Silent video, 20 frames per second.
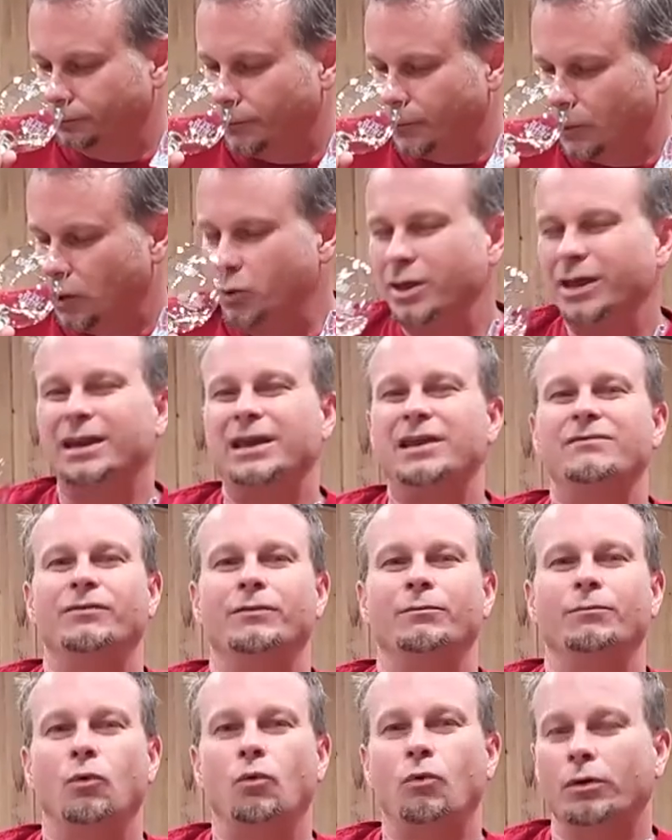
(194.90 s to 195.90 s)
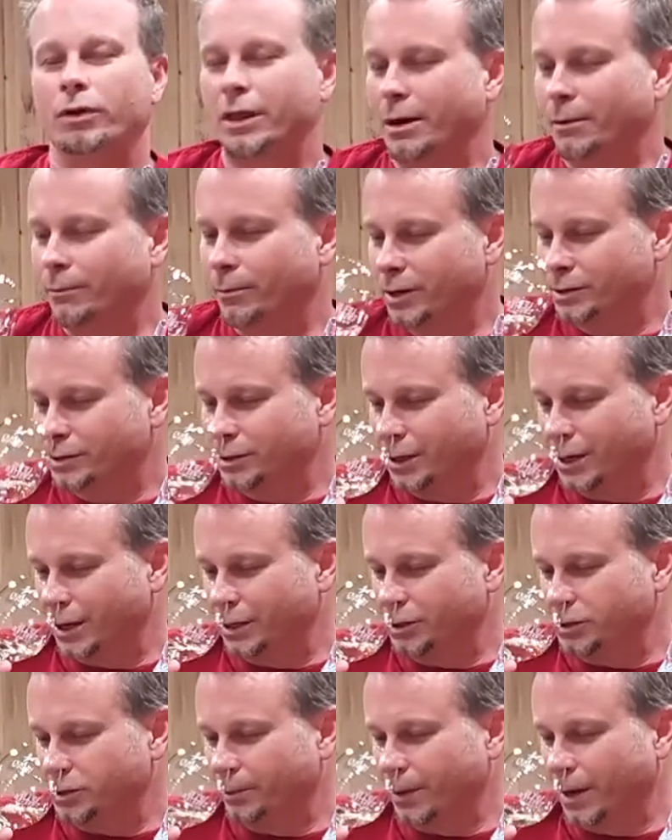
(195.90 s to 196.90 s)
you get even more of that
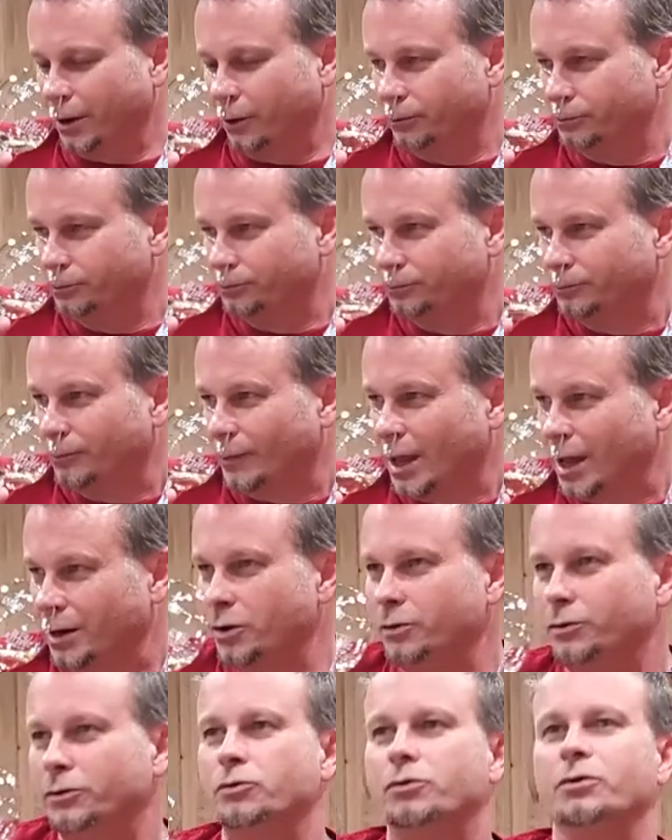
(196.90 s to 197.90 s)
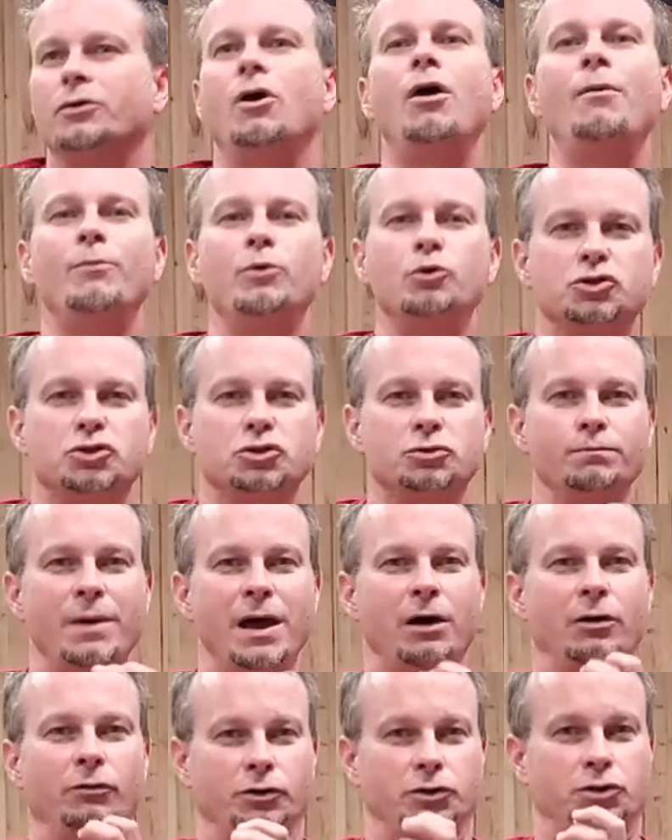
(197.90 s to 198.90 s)
muscadine smell. And you can almost
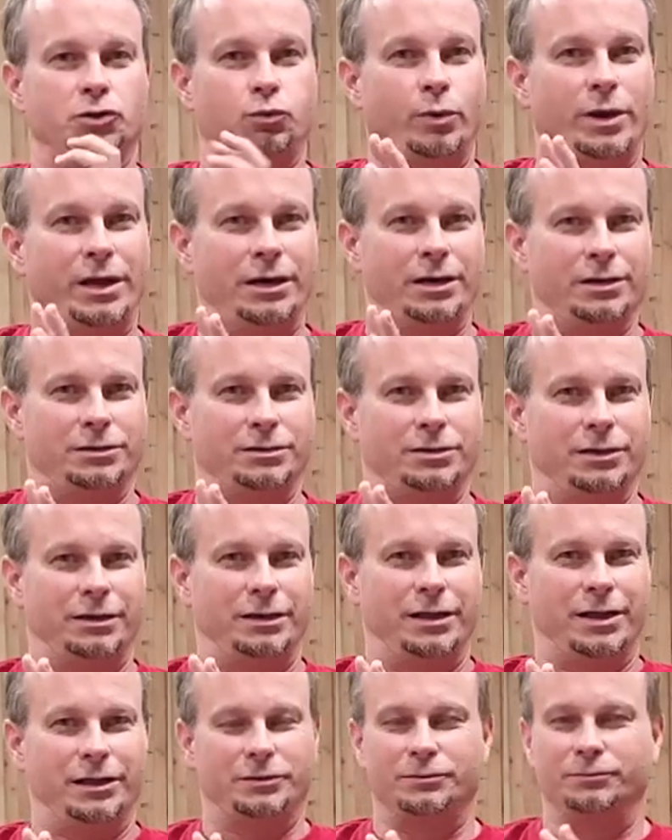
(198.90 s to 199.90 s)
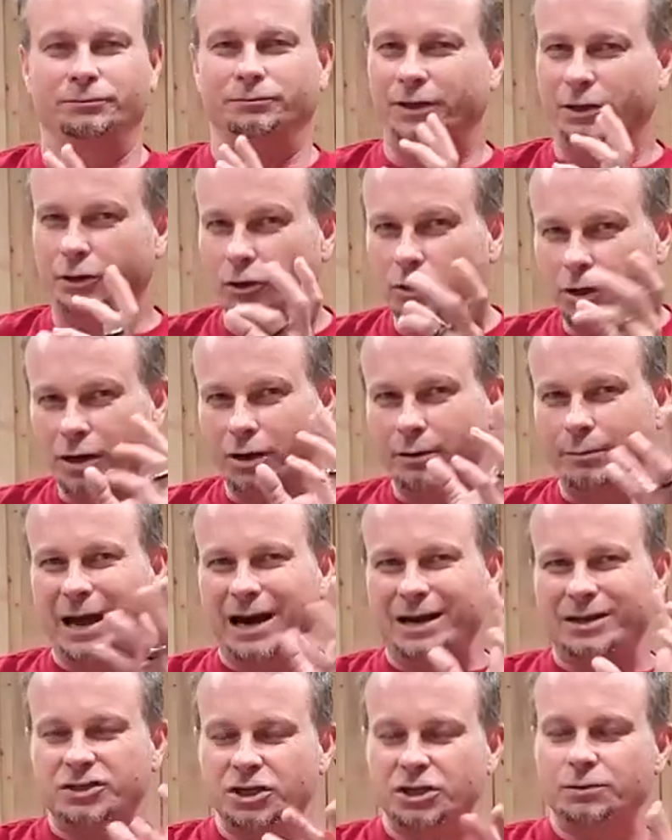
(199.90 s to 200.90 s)
smell the sweetness in this. You're looking at about
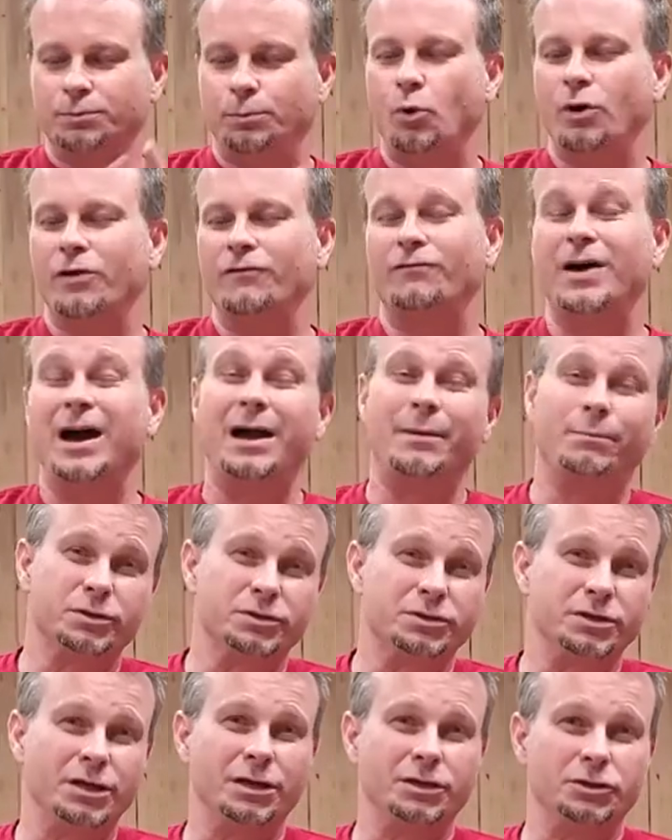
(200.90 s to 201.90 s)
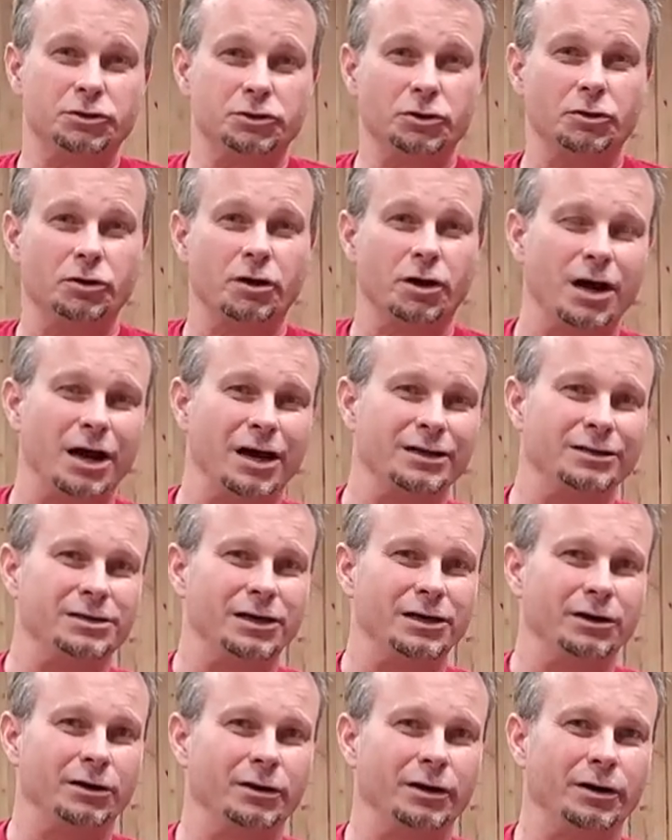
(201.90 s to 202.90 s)
a 6.5% sugar
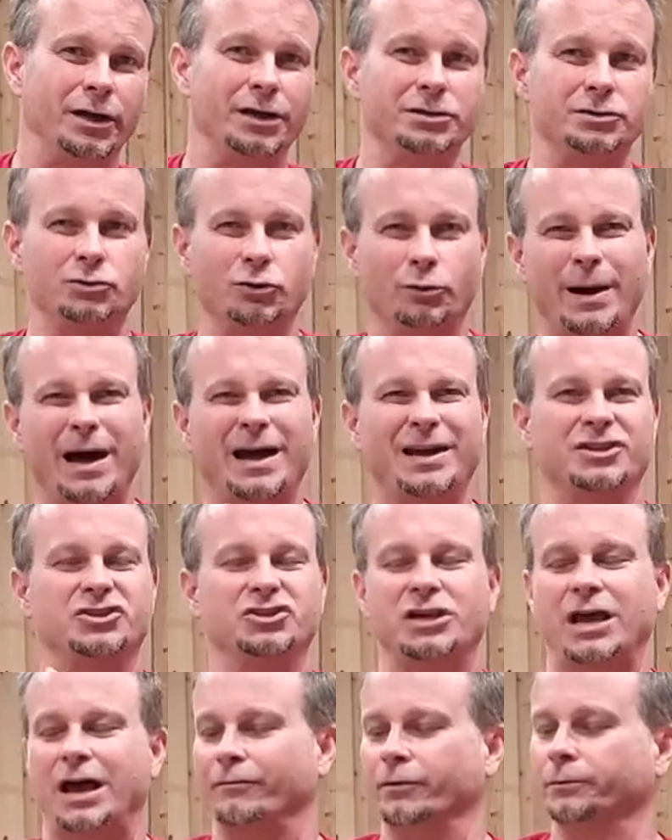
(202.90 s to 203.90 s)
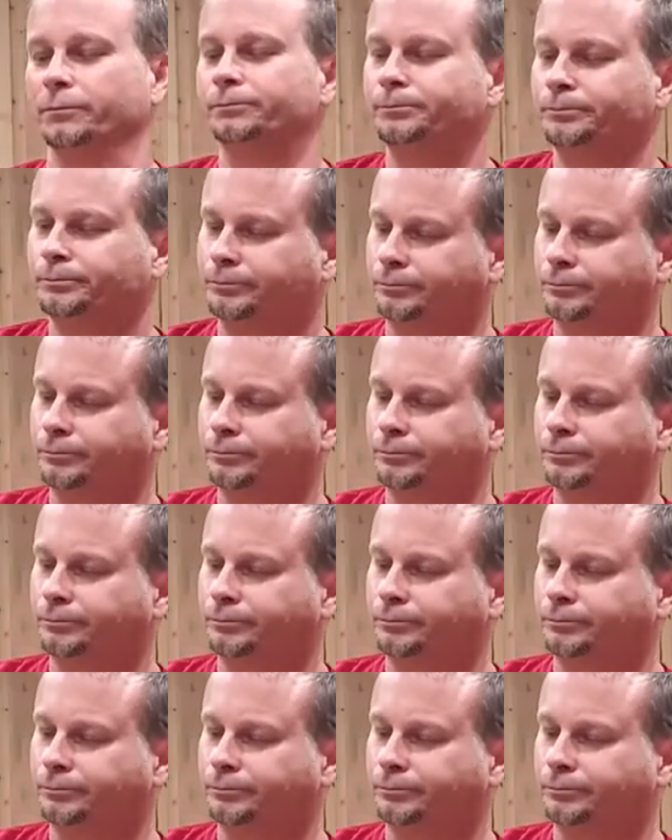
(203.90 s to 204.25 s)
content on this to about a 7.